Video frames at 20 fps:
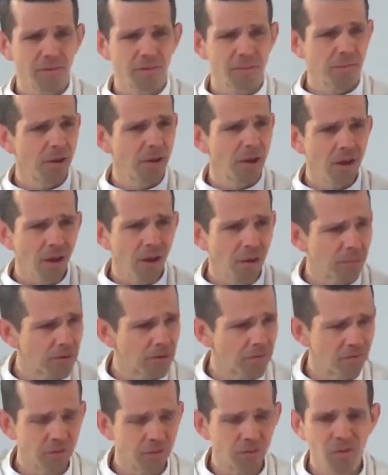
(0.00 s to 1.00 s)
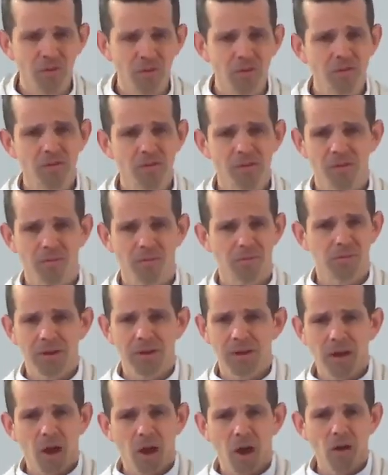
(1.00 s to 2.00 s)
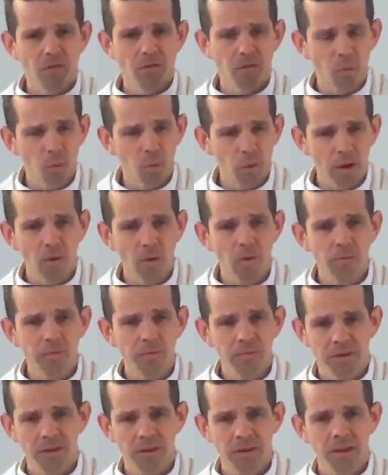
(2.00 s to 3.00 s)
I'm confused, I'm overwhelmed,